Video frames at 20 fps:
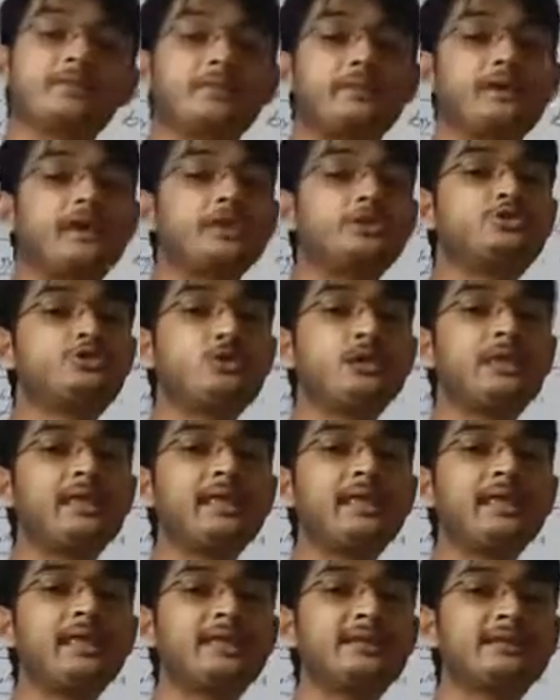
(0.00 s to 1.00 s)

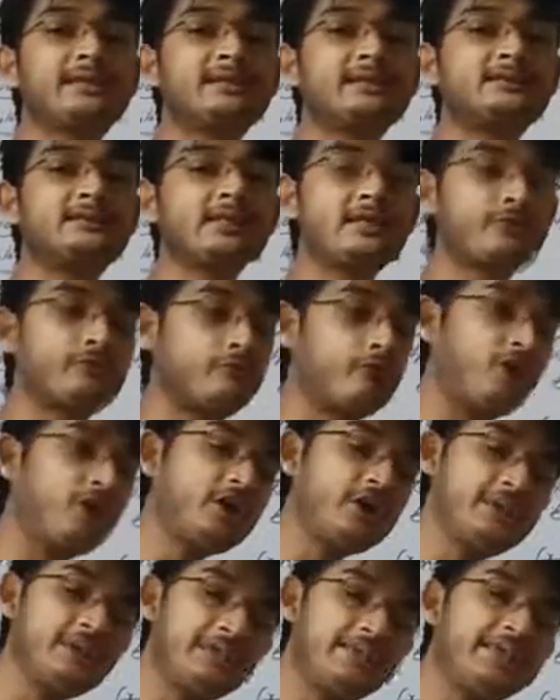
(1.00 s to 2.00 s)
gradually increasing
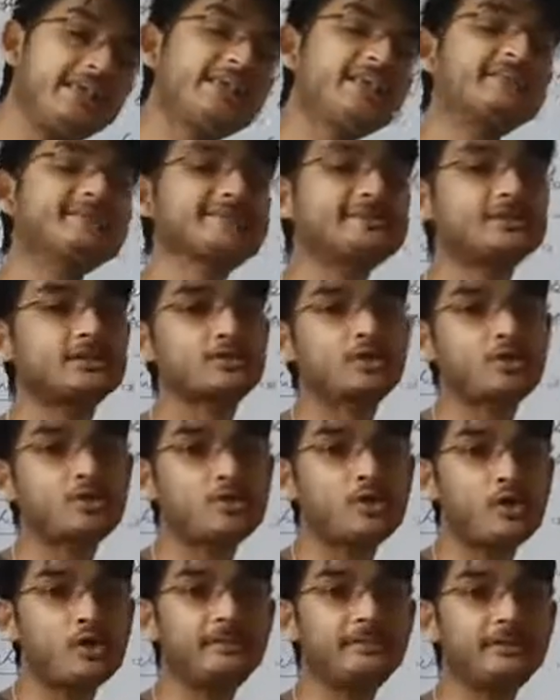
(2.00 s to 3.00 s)
for each
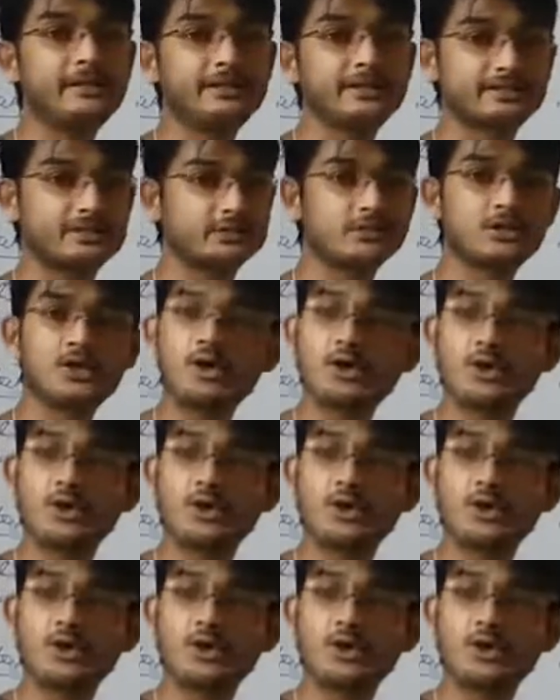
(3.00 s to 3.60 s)
combination.